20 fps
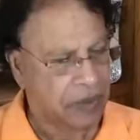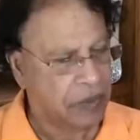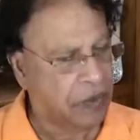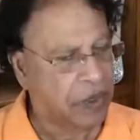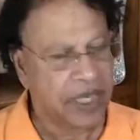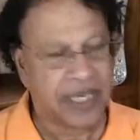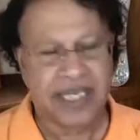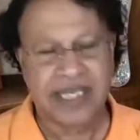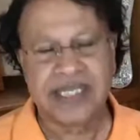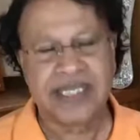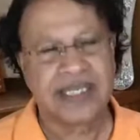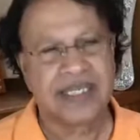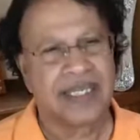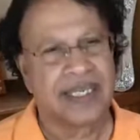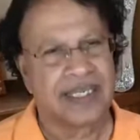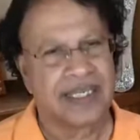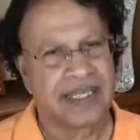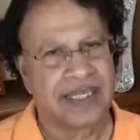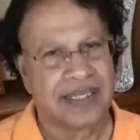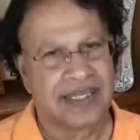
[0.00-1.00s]
One is
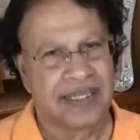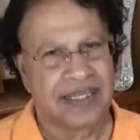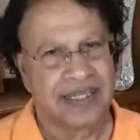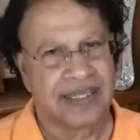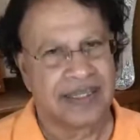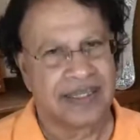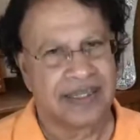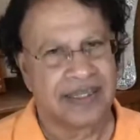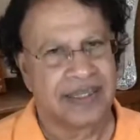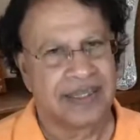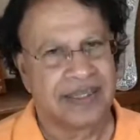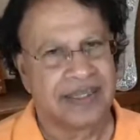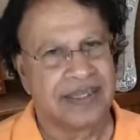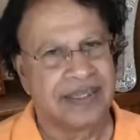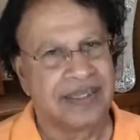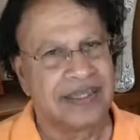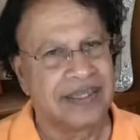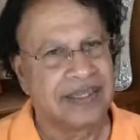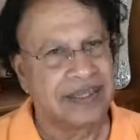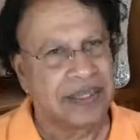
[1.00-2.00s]
the
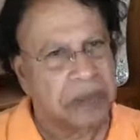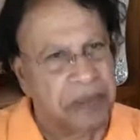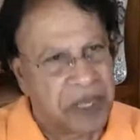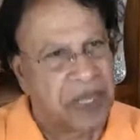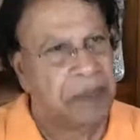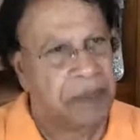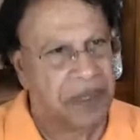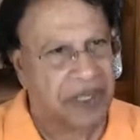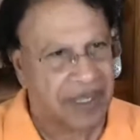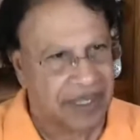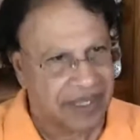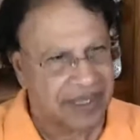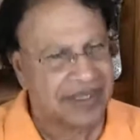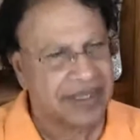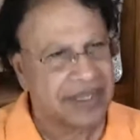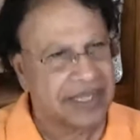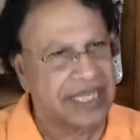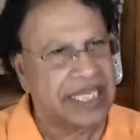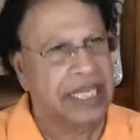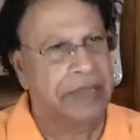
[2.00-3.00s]
people,
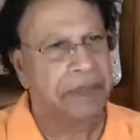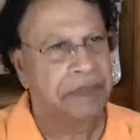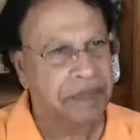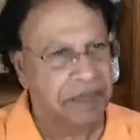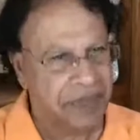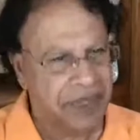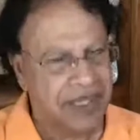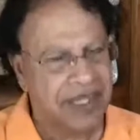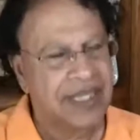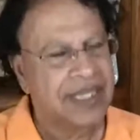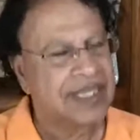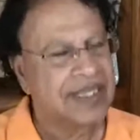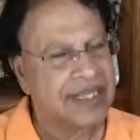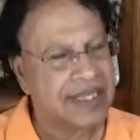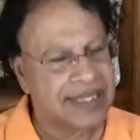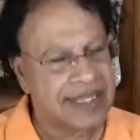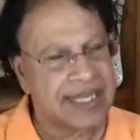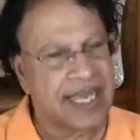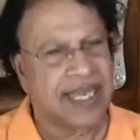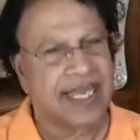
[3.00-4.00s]
the team.
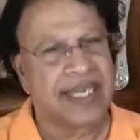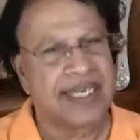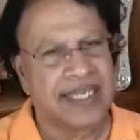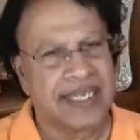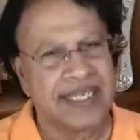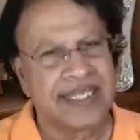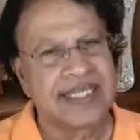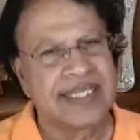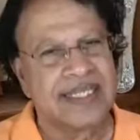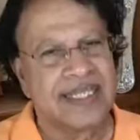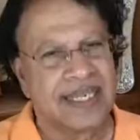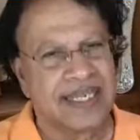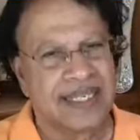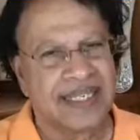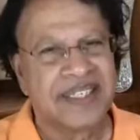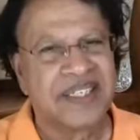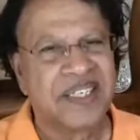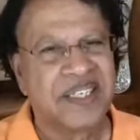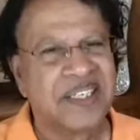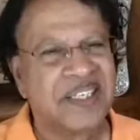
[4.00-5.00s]
The second is
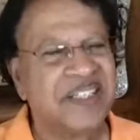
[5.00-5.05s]
the